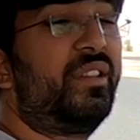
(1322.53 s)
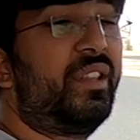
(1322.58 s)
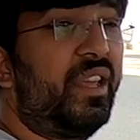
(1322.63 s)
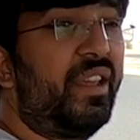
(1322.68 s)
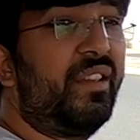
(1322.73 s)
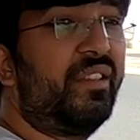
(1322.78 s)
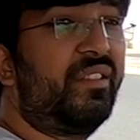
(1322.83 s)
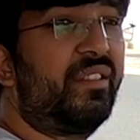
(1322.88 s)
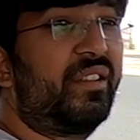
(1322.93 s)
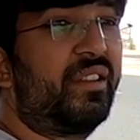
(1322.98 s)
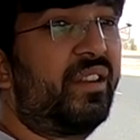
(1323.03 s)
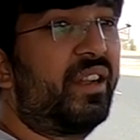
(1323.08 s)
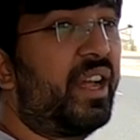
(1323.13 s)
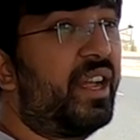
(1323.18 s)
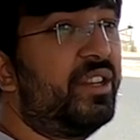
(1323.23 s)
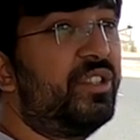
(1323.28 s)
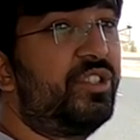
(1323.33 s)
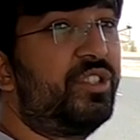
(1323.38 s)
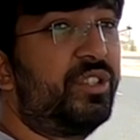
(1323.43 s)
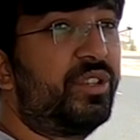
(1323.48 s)
this
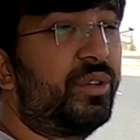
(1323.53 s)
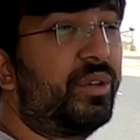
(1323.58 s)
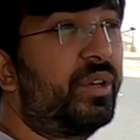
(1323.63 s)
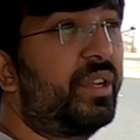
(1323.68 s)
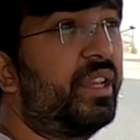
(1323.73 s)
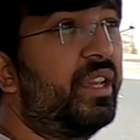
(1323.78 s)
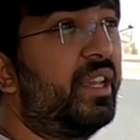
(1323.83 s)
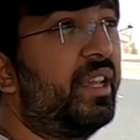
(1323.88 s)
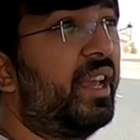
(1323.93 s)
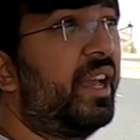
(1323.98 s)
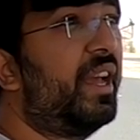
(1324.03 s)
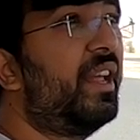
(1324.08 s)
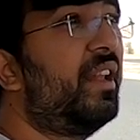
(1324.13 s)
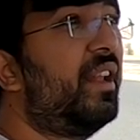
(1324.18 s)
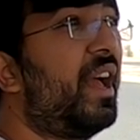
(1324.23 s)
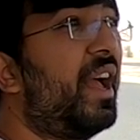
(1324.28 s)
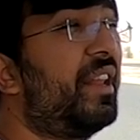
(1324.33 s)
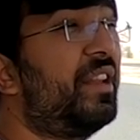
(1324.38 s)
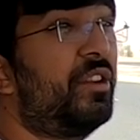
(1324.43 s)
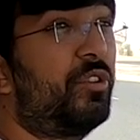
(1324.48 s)
Grand Cherokee L
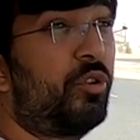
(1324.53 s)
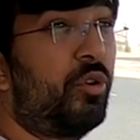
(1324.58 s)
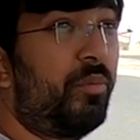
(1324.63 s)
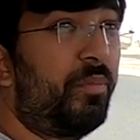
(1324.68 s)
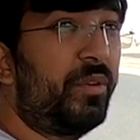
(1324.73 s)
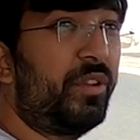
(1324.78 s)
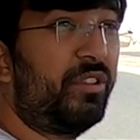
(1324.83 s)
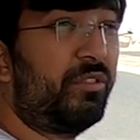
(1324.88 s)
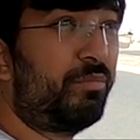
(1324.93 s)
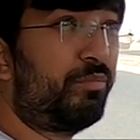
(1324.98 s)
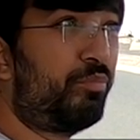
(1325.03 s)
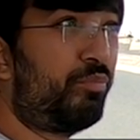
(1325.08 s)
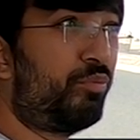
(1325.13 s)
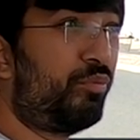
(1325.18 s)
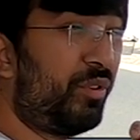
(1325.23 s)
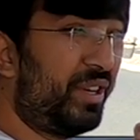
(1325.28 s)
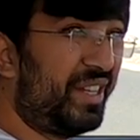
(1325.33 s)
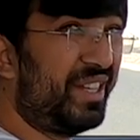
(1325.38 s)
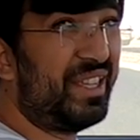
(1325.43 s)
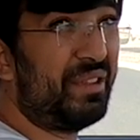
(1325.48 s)
and it opens
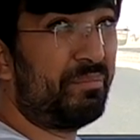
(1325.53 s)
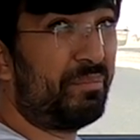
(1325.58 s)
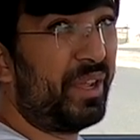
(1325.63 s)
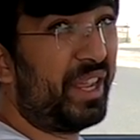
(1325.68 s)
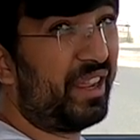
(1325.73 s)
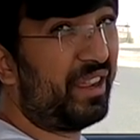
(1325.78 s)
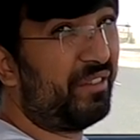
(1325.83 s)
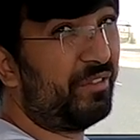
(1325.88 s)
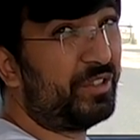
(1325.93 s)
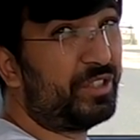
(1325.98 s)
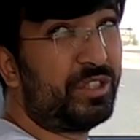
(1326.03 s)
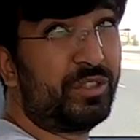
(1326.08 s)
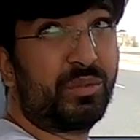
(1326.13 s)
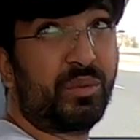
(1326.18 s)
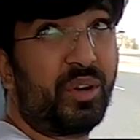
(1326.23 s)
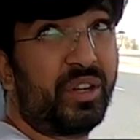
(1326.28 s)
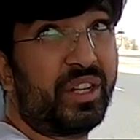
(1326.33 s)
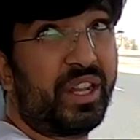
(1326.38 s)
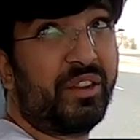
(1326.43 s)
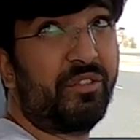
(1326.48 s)
pretty big which is
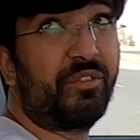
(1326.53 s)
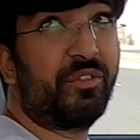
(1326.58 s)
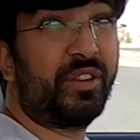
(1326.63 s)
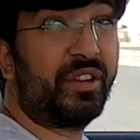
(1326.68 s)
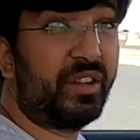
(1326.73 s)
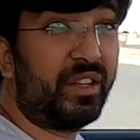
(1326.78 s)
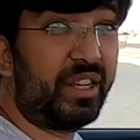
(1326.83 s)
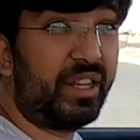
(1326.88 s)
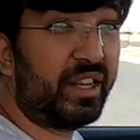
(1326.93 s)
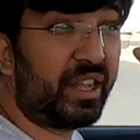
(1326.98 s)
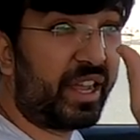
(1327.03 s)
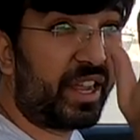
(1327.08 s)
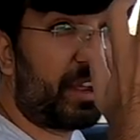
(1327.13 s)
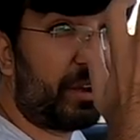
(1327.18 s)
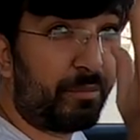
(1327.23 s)
what I really like